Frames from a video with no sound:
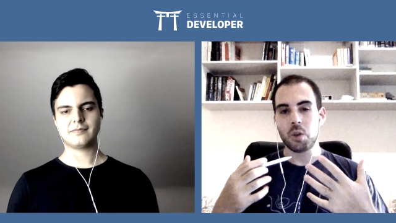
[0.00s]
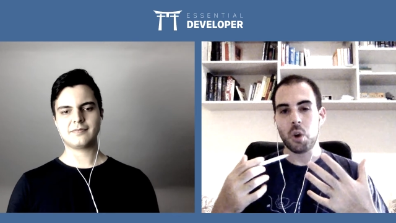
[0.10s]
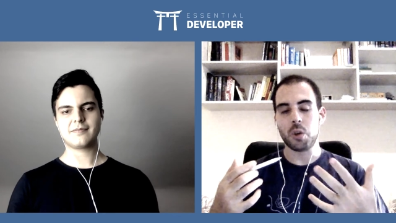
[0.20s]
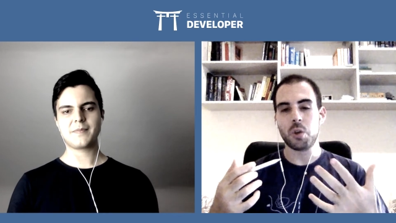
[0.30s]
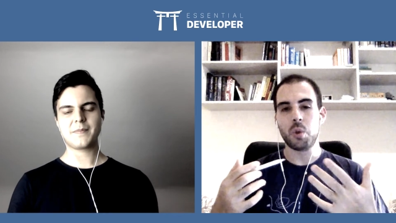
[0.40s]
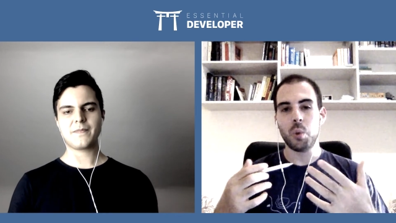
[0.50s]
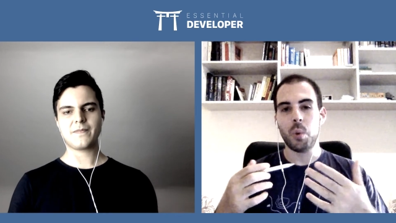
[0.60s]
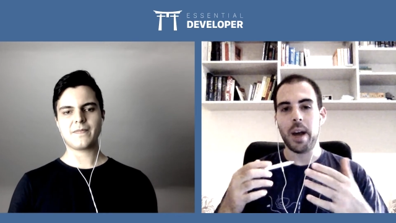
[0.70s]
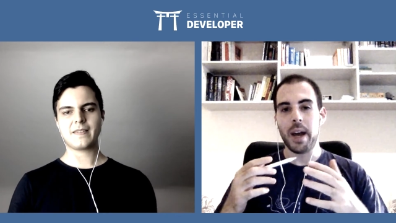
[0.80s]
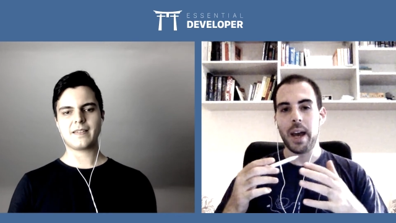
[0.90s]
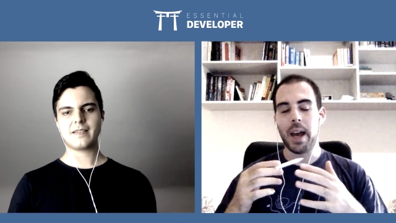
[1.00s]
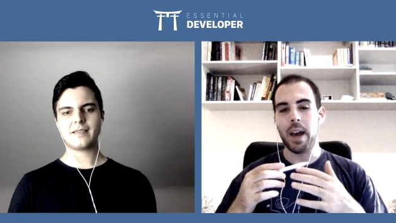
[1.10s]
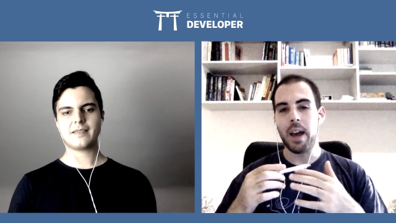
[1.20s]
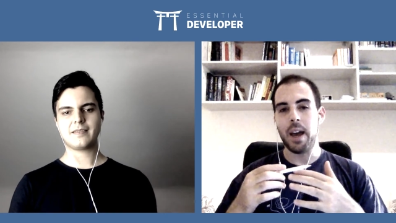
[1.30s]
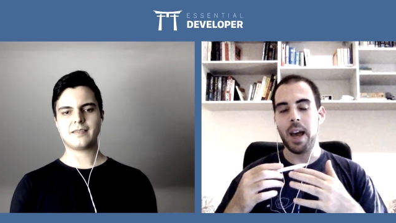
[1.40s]
Speaker 1: talks to
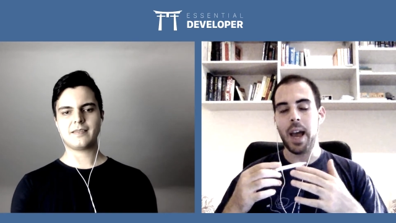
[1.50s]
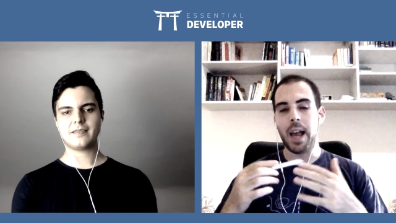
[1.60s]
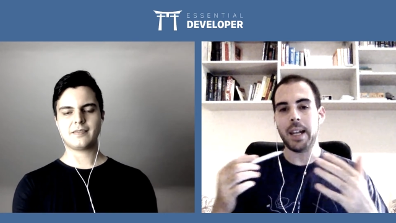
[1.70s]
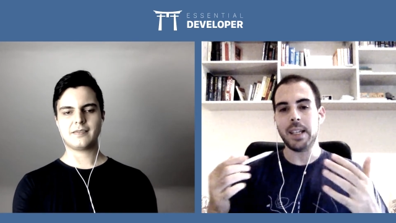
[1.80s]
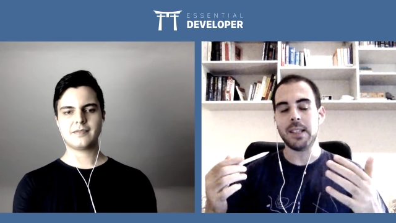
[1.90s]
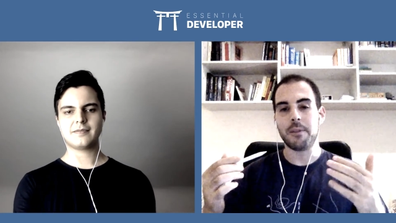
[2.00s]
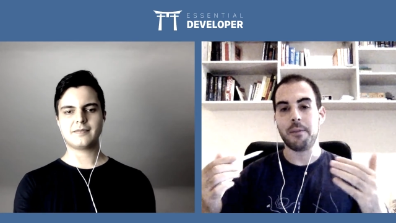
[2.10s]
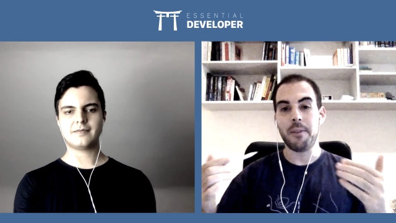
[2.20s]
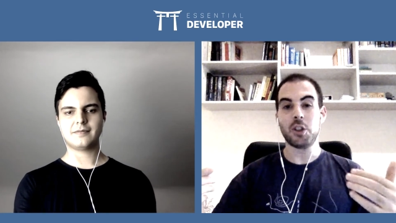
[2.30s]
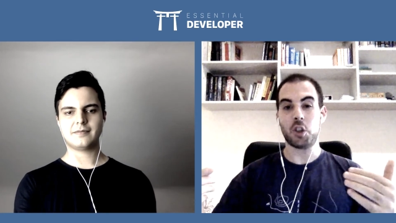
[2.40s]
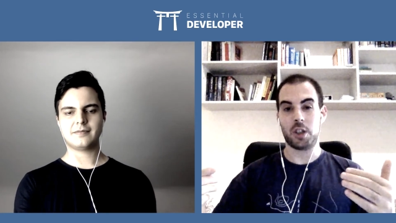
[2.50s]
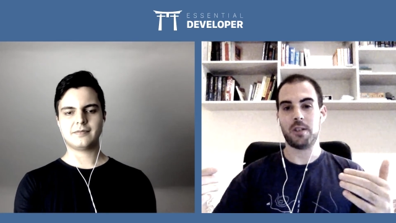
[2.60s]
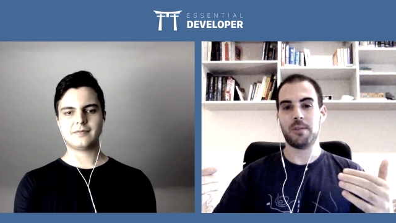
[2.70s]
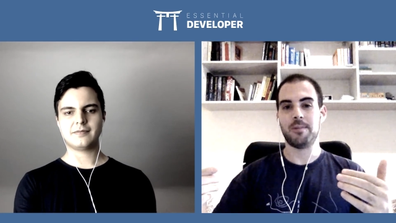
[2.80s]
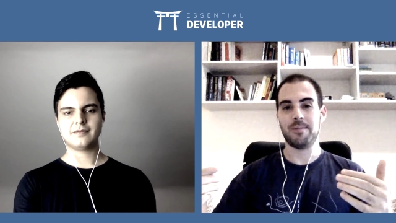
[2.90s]
a list
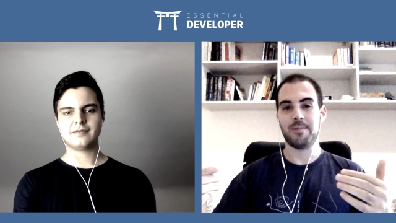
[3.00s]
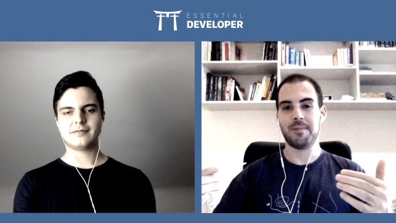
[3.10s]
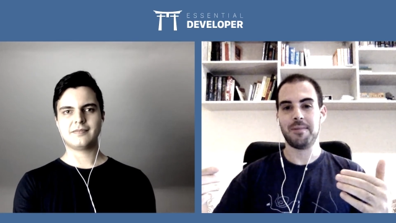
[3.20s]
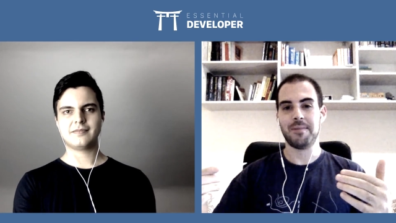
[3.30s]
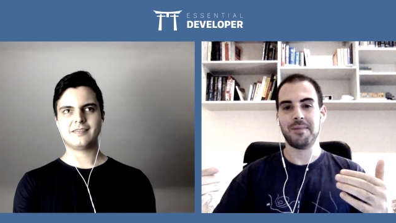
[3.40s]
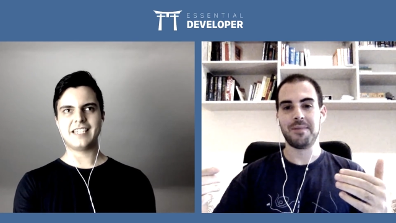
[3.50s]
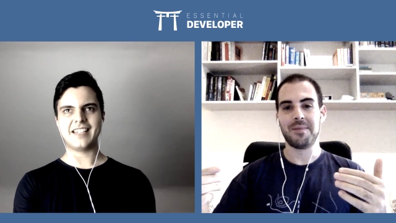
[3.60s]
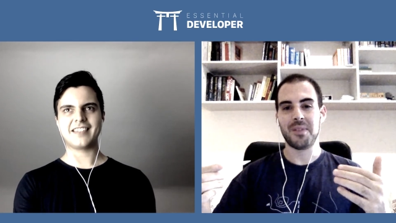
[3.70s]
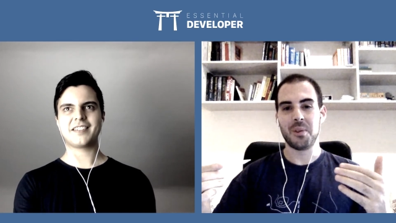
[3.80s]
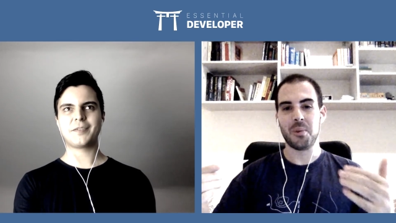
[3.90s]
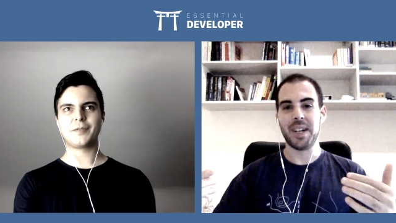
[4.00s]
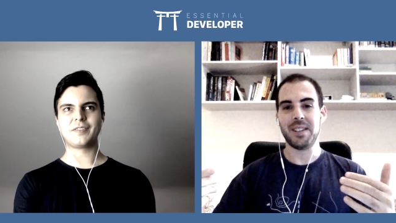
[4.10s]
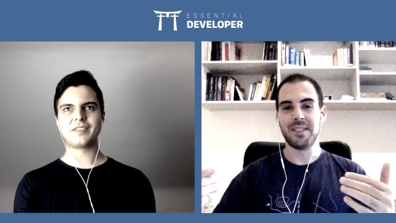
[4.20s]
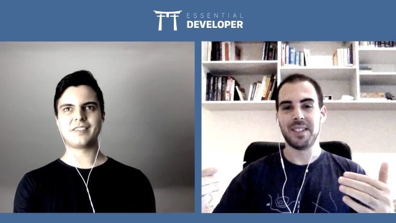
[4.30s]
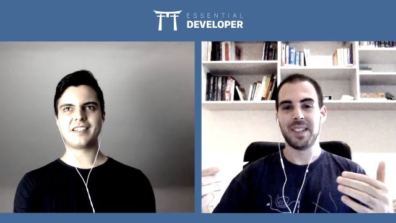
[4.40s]
fetcher.
Speaker 2: Yes, to
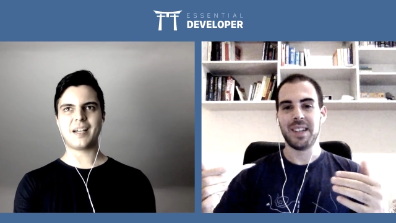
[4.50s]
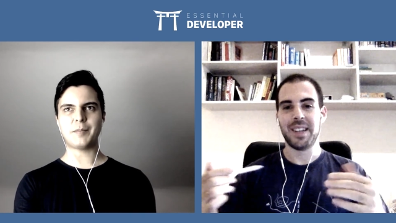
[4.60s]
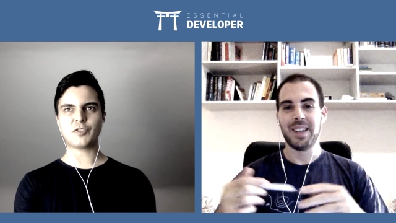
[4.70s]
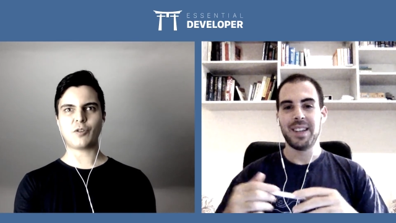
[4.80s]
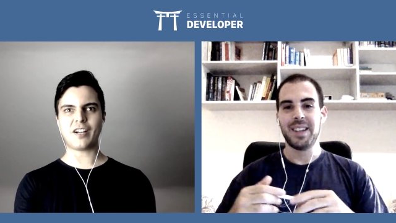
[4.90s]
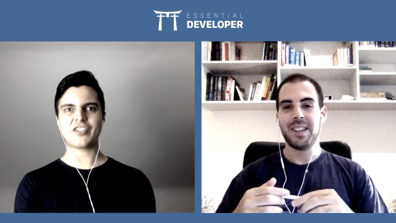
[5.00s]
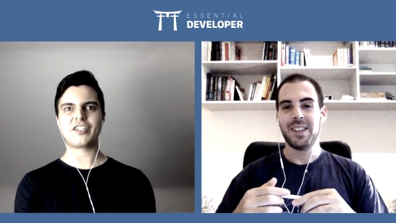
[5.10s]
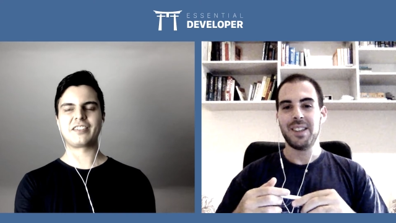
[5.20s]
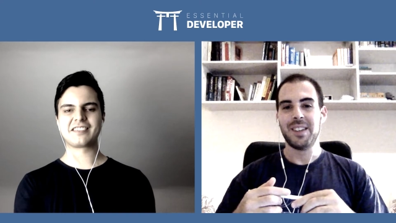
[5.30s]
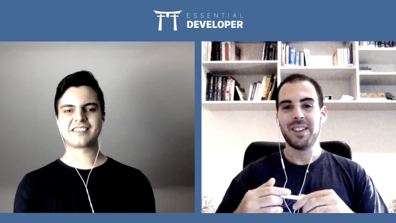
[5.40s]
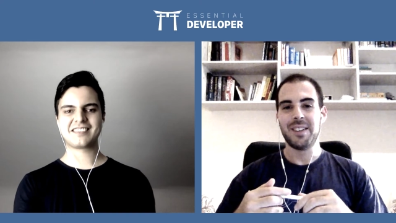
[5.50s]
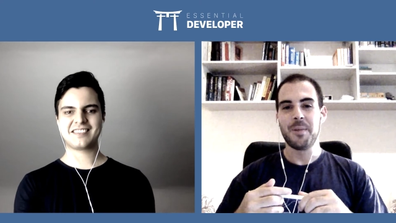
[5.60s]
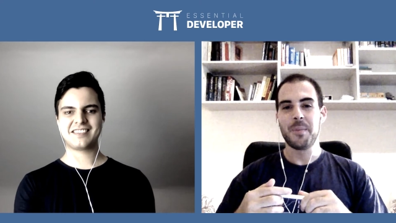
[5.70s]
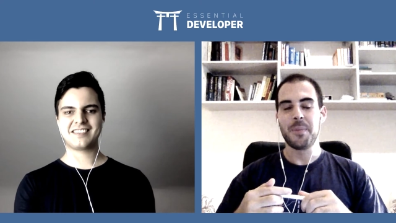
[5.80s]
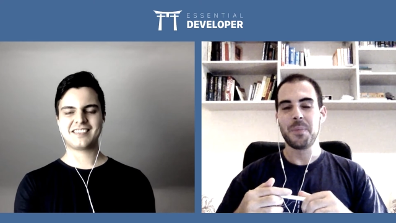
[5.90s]
Speaker 1: an abstraction.
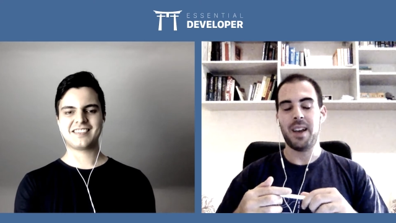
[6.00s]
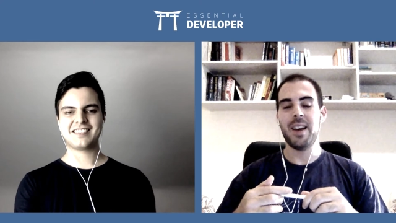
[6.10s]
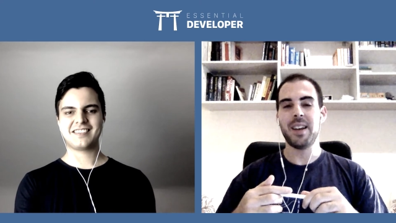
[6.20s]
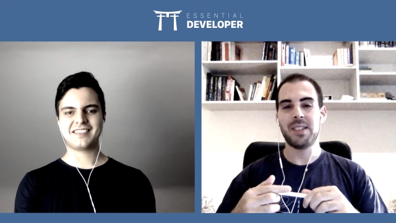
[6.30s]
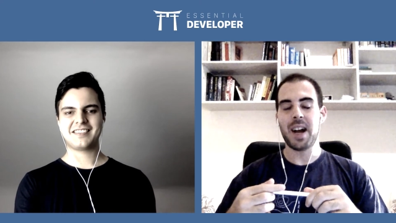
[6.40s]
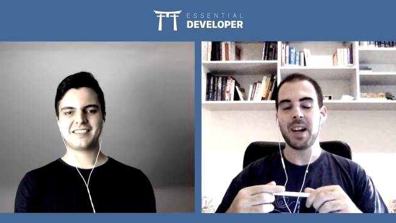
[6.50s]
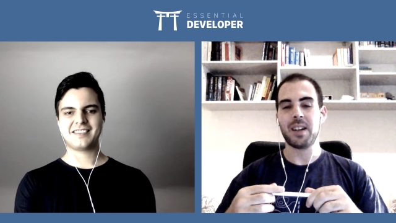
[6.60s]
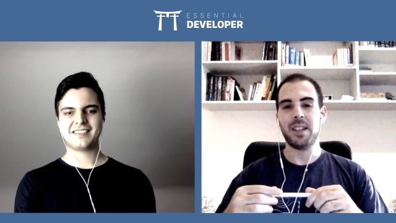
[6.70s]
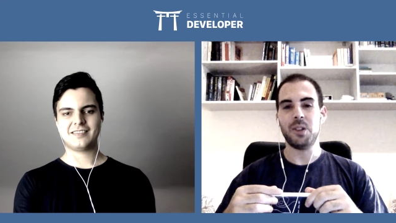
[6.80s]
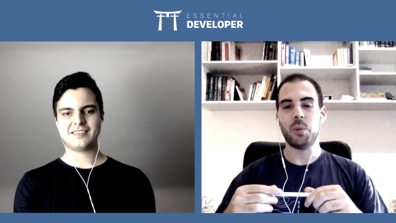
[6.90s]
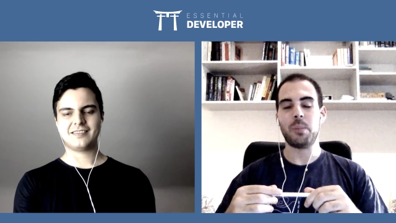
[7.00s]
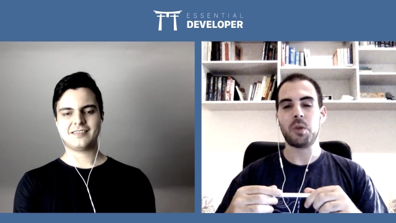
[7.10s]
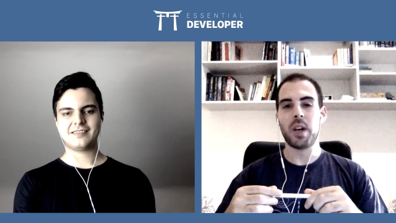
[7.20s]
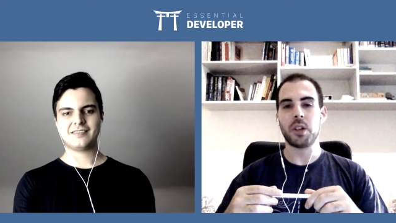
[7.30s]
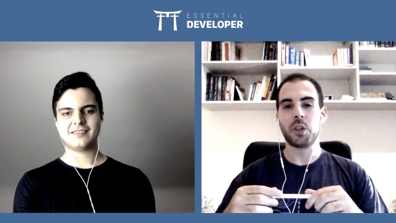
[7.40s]
Exactly, to an
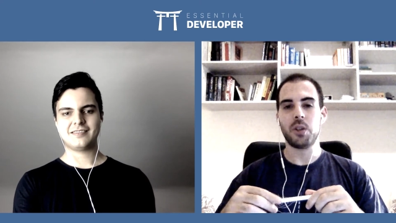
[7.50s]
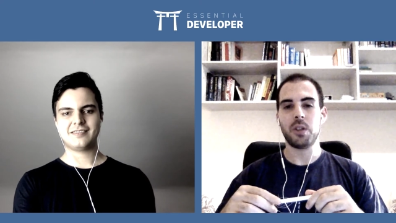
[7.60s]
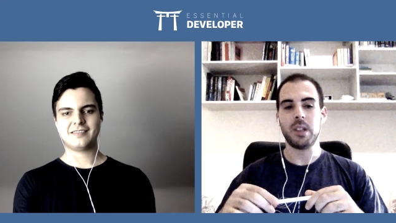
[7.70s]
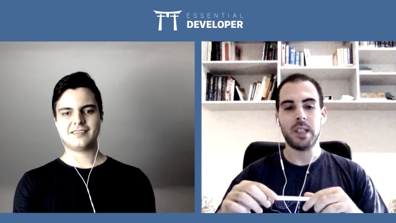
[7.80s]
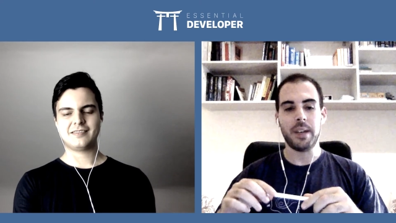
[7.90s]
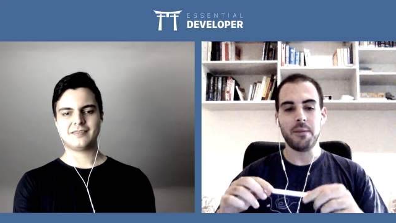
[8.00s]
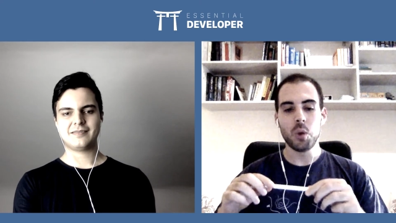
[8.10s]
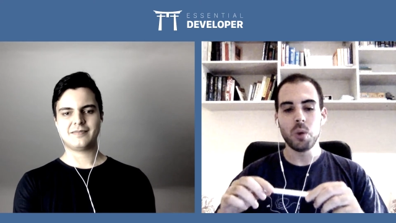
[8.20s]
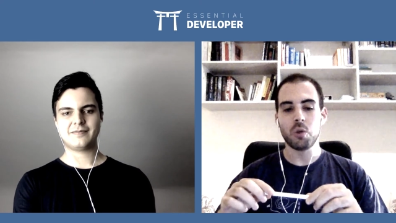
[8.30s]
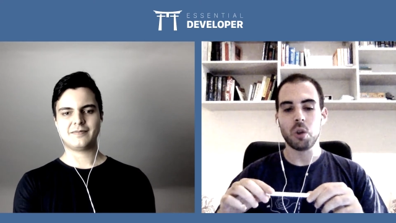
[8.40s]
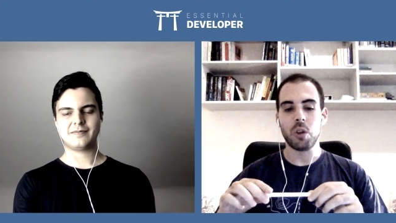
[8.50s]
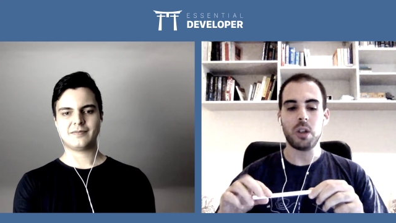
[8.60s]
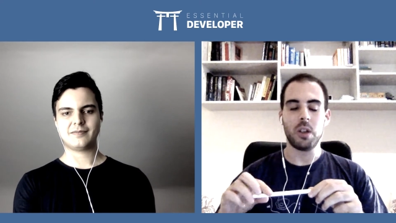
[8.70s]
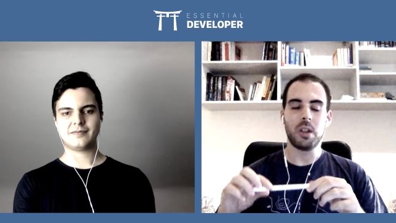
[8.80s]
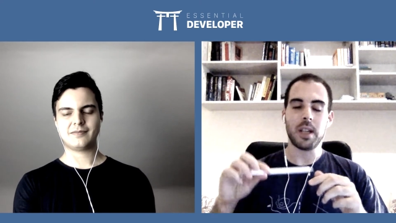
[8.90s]
abstraction. The view
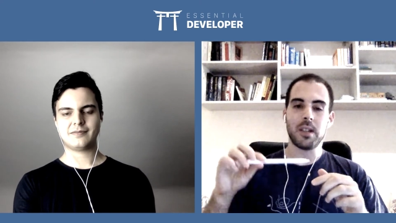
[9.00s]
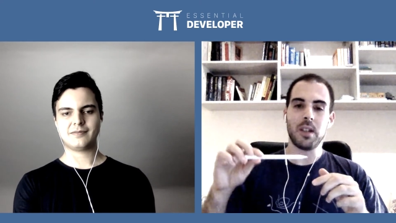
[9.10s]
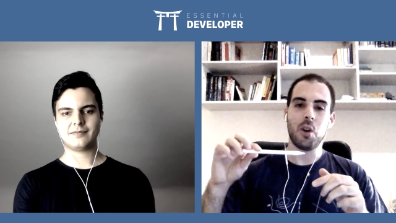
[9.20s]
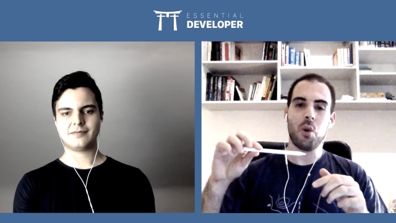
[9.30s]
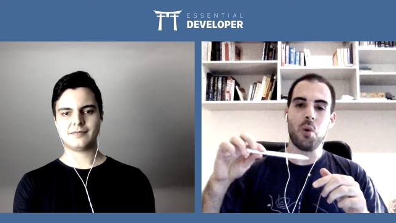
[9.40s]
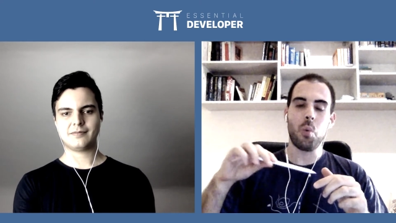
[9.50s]
controller doesn't know